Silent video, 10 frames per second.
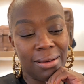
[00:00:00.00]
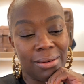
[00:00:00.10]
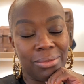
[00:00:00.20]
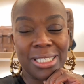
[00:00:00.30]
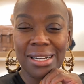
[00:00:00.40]

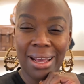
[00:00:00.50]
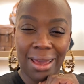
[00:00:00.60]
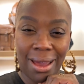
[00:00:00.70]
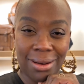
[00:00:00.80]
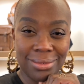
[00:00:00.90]
what should I
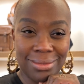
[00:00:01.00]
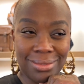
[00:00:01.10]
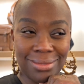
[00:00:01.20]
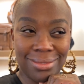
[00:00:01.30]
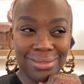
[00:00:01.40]
get?
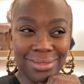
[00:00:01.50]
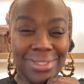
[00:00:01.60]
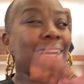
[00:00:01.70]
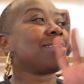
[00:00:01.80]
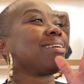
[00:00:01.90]

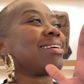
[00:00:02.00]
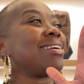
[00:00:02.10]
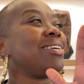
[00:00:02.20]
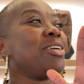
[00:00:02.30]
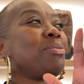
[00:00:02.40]
No.
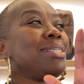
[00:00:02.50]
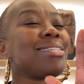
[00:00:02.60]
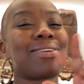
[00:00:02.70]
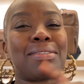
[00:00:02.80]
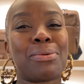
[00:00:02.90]
You know, we're just
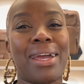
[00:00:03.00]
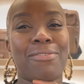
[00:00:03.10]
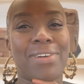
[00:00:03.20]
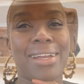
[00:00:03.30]
gonna have to wait and find